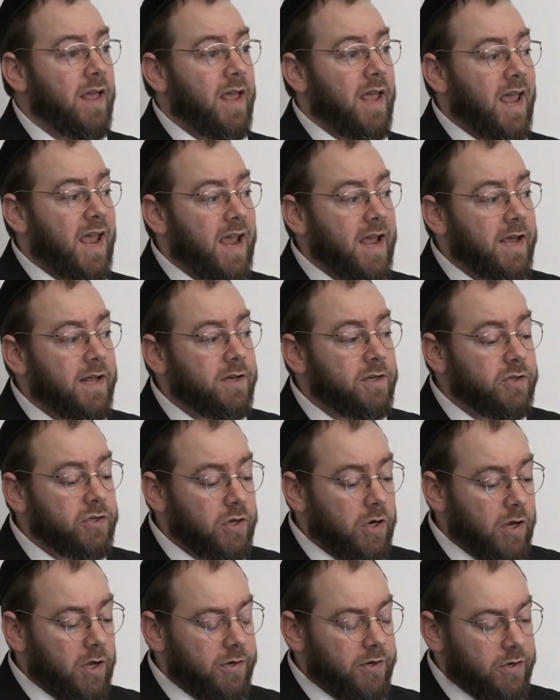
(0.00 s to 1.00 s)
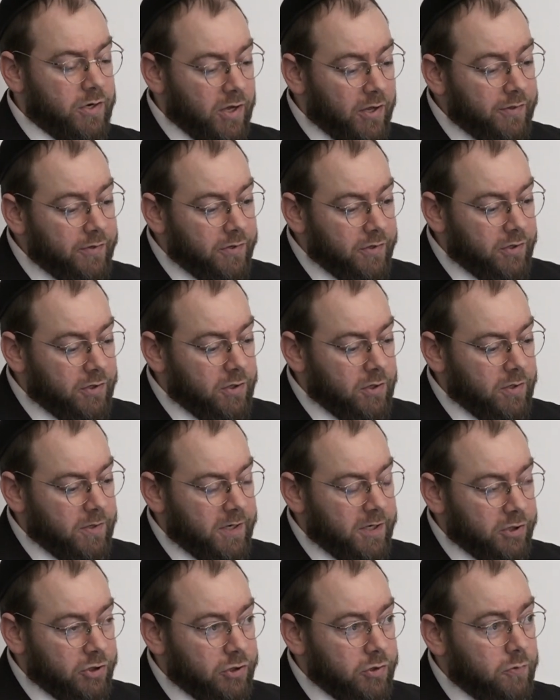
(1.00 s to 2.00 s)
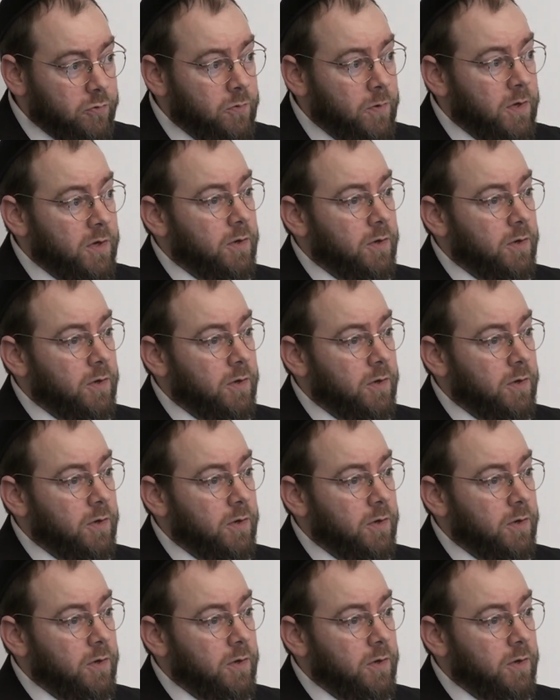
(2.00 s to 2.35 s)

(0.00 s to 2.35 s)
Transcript: And another issue